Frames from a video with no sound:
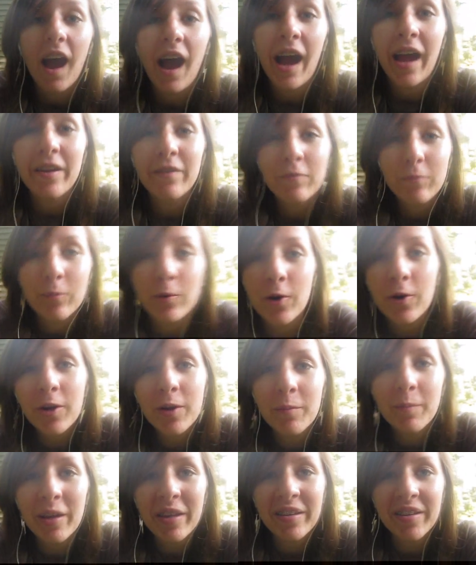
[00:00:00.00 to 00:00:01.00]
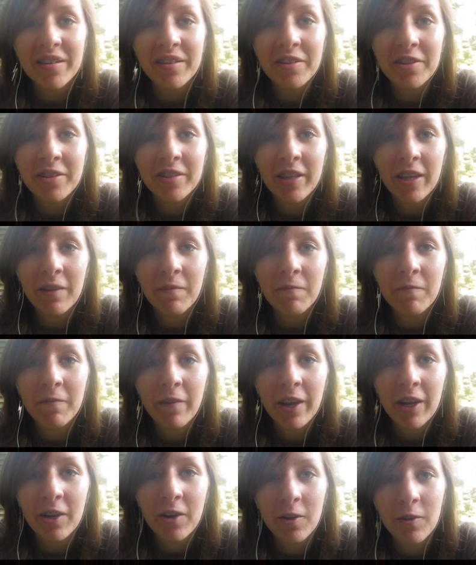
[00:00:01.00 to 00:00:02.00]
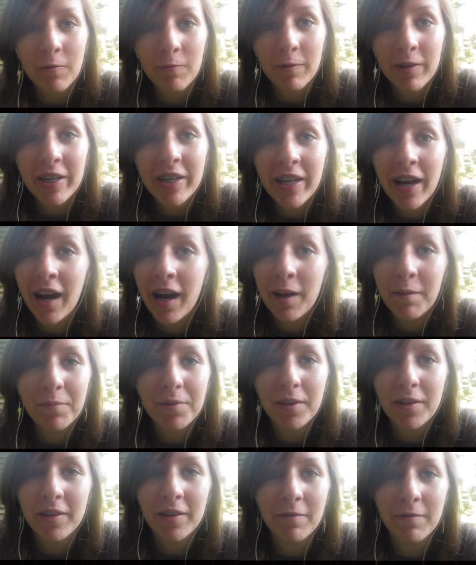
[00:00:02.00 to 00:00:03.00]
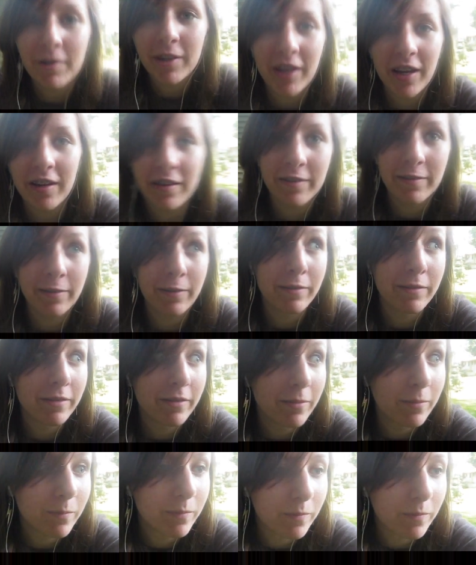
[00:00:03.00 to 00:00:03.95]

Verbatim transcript: I've broken my sister's same finger 3 times on different occasions.